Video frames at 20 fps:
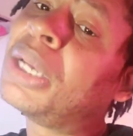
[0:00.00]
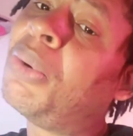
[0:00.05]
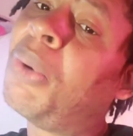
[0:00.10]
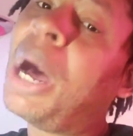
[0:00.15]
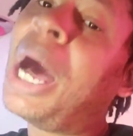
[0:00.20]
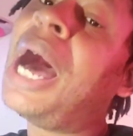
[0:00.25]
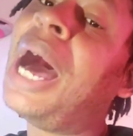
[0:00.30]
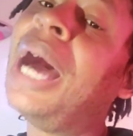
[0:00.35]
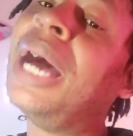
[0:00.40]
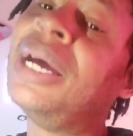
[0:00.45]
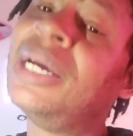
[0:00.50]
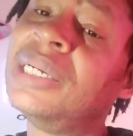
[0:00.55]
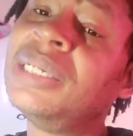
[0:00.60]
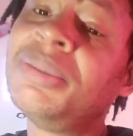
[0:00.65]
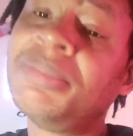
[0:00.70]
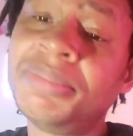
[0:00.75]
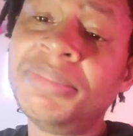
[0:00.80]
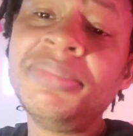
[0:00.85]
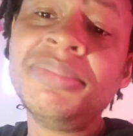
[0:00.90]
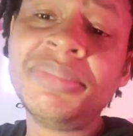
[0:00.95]
What?
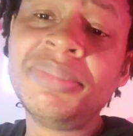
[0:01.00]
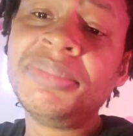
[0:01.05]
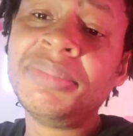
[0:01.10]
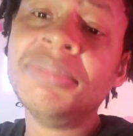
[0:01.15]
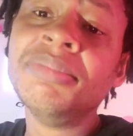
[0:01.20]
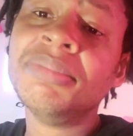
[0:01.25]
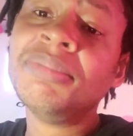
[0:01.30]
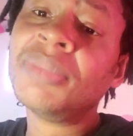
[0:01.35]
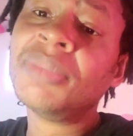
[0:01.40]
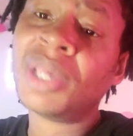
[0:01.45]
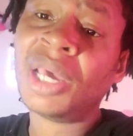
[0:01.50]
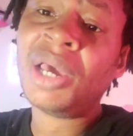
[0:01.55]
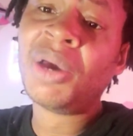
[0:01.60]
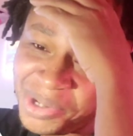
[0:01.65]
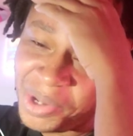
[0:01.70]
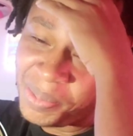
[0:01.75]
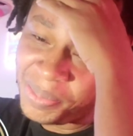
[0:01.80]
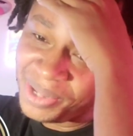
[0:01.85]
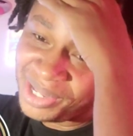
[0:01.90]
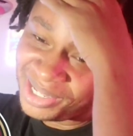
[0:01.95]
I'm
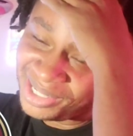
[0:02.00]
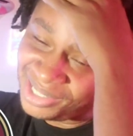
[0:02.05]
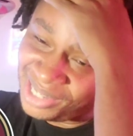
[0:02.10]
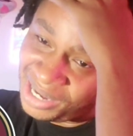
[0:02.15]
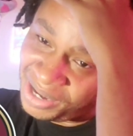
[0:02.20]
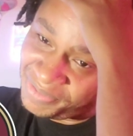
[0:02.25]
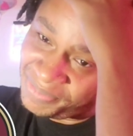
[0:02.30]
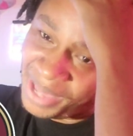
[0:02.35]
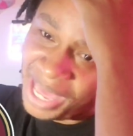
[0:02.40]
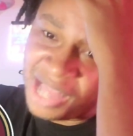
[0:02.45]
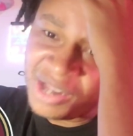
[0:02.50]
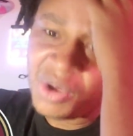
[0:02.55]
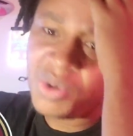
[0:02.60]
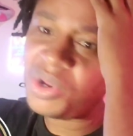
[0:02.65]
so pissed off, man.